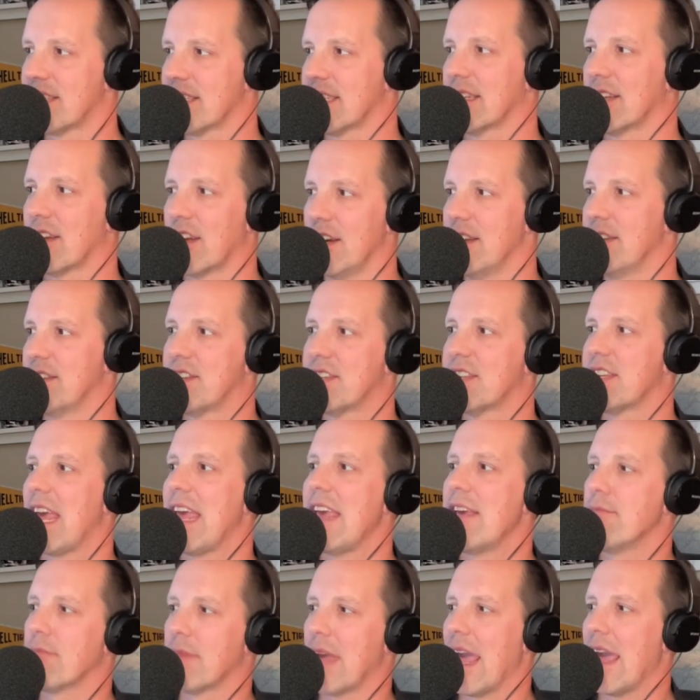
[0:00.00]
good
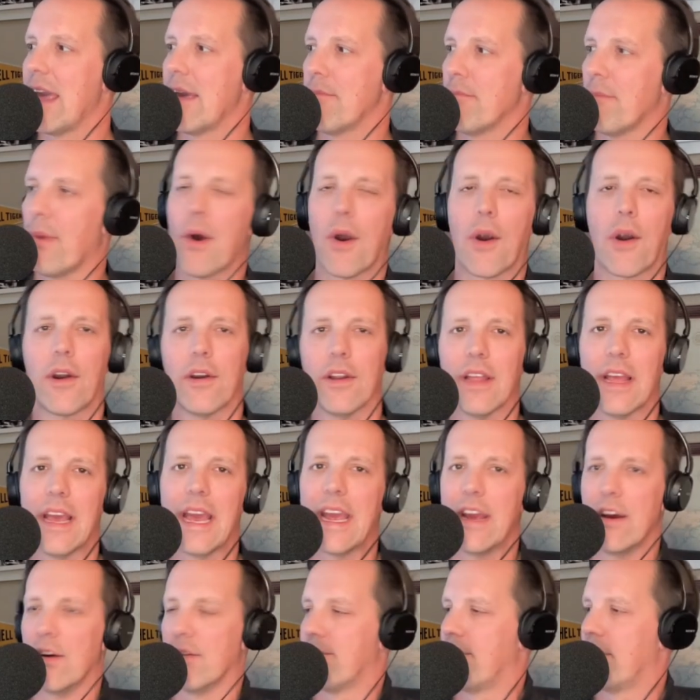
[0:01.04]
same game
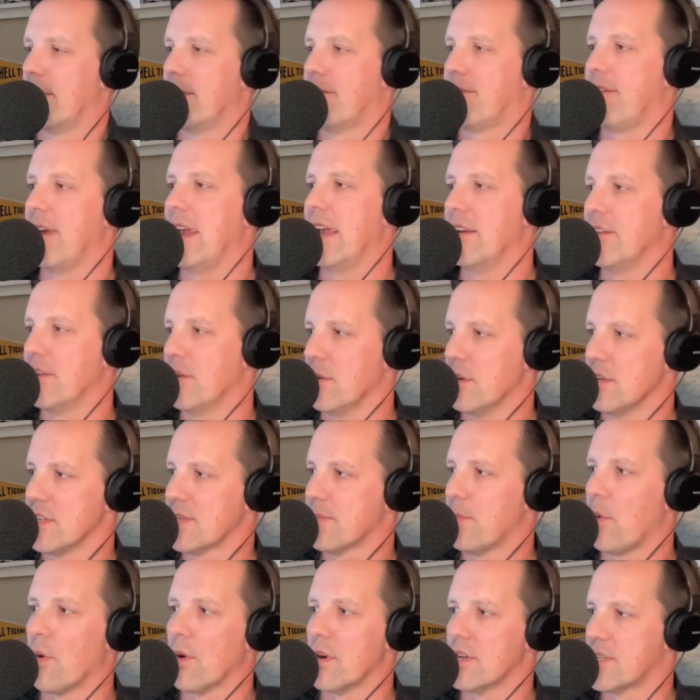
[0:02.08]
parlay over at FanDuel
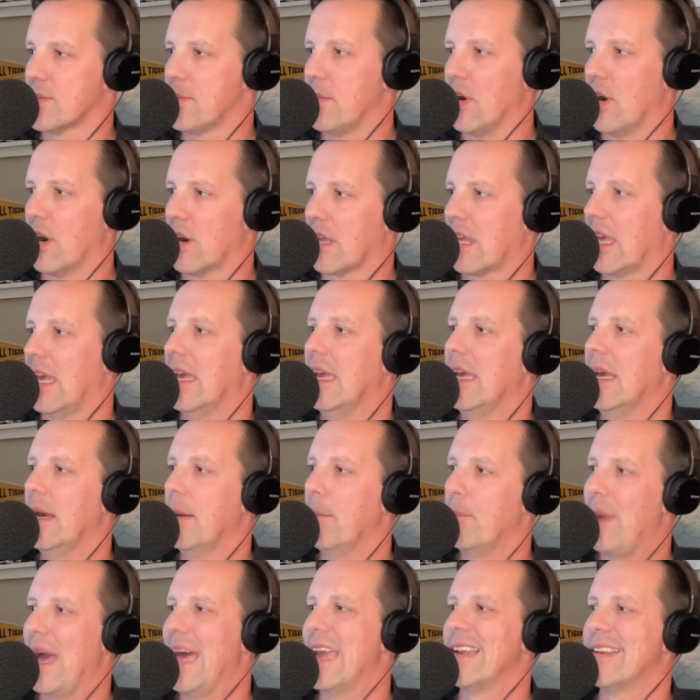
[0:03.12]
Sportsbook.
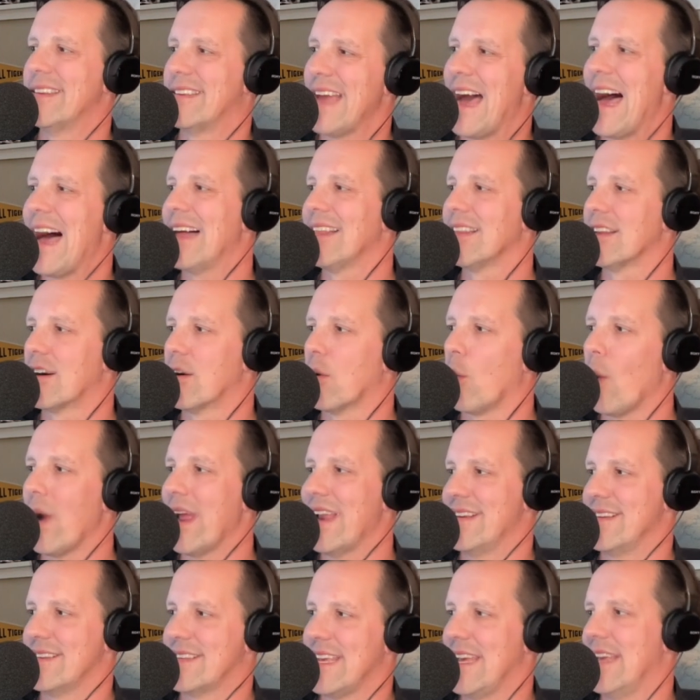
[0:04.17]
Bet a dollar,
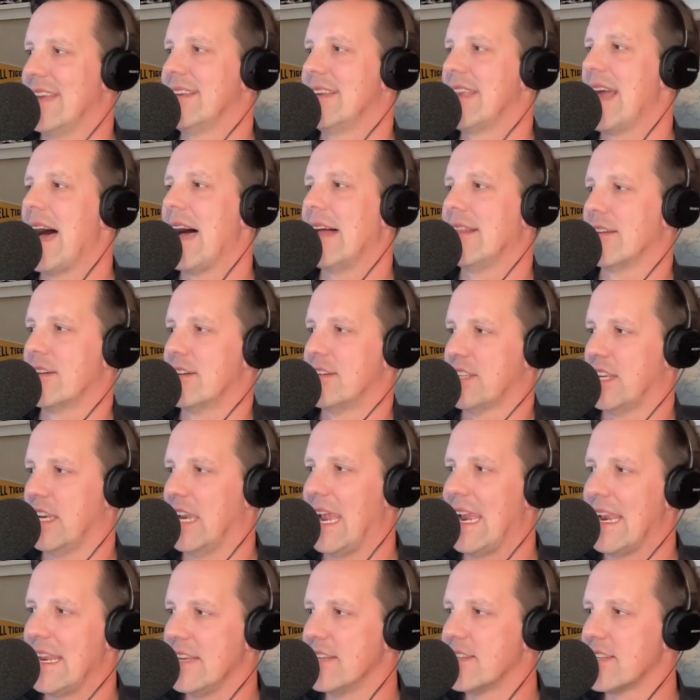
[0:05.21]
win
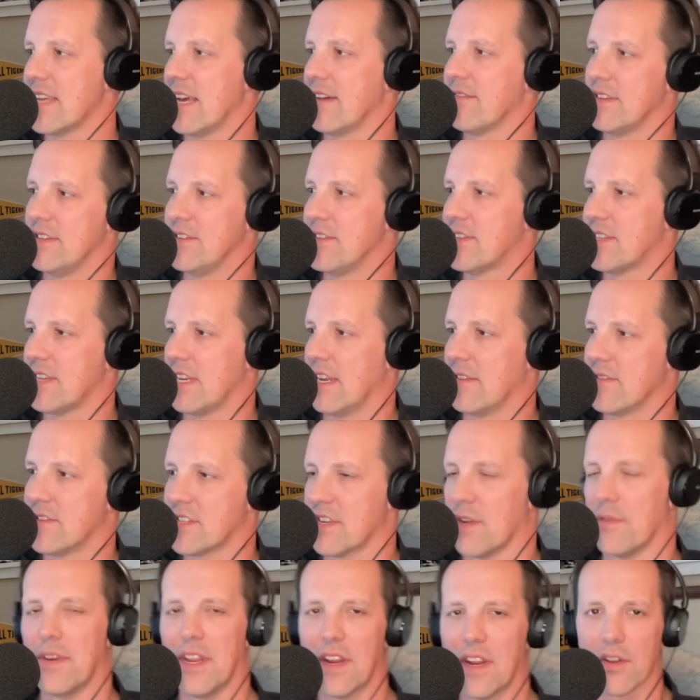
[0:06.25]
$10.87,
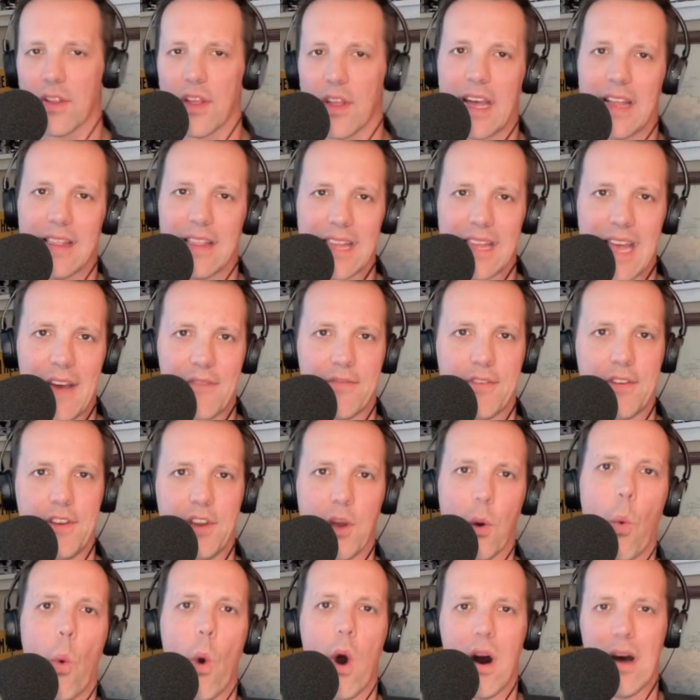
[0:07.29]
so nearly
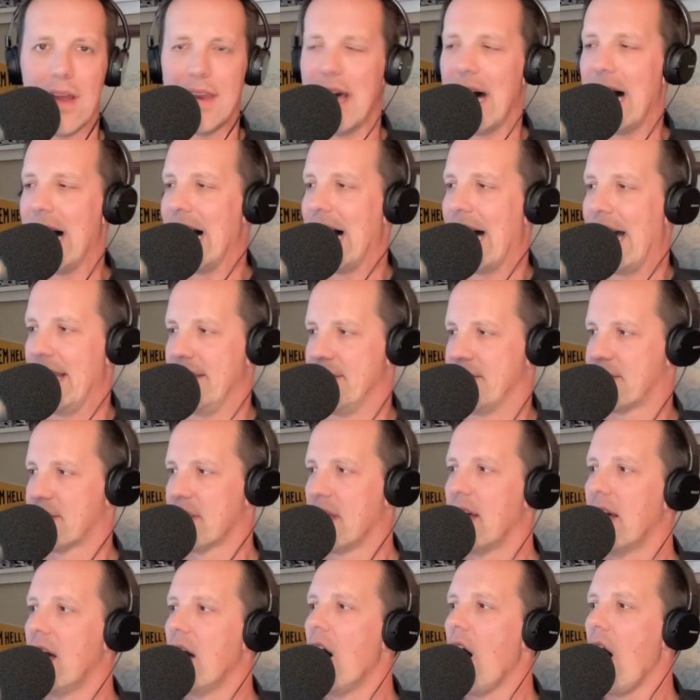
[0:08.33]
11-1 odds
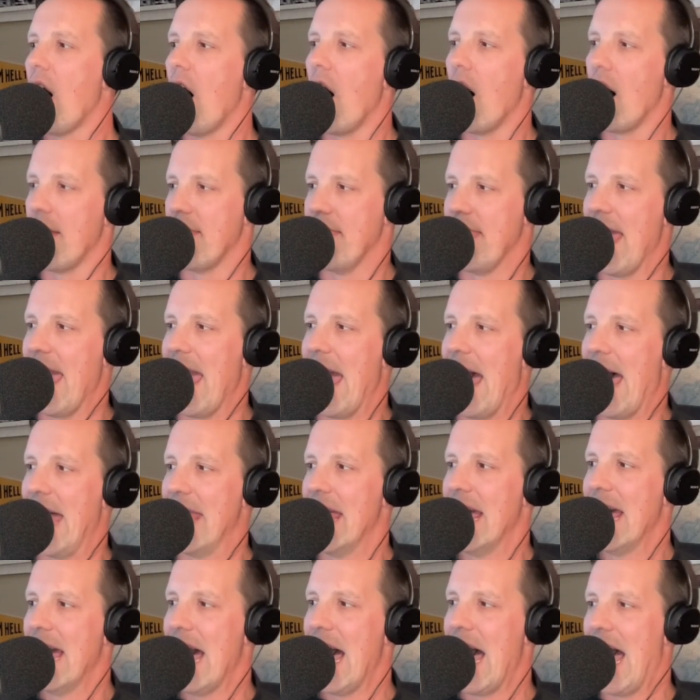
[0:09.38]
on that.
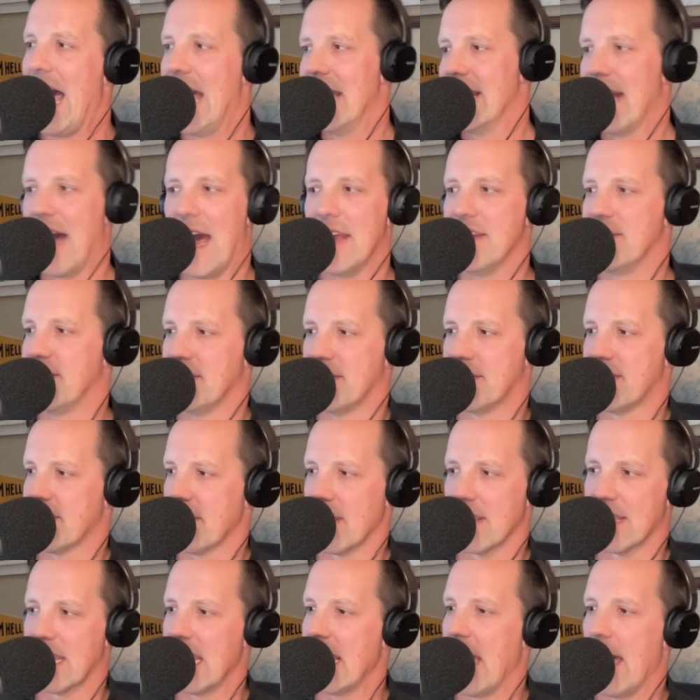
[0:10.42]
I just,
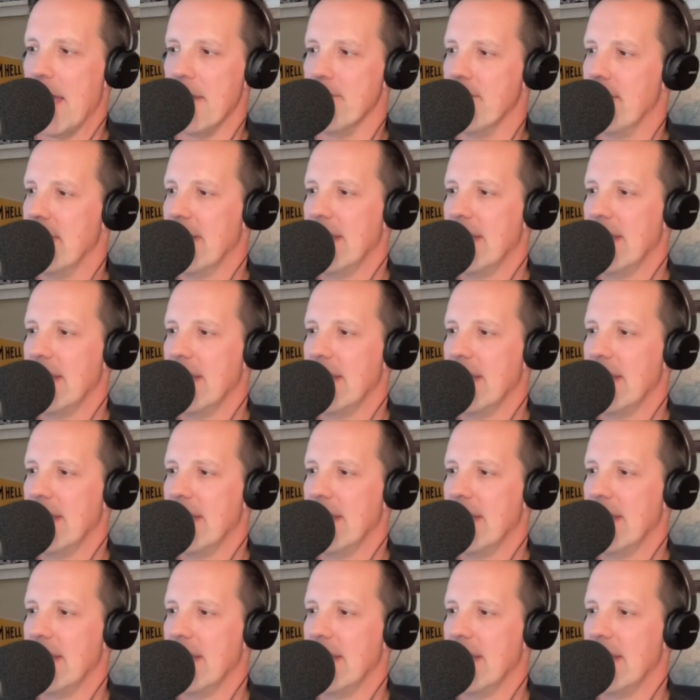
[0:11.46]
again,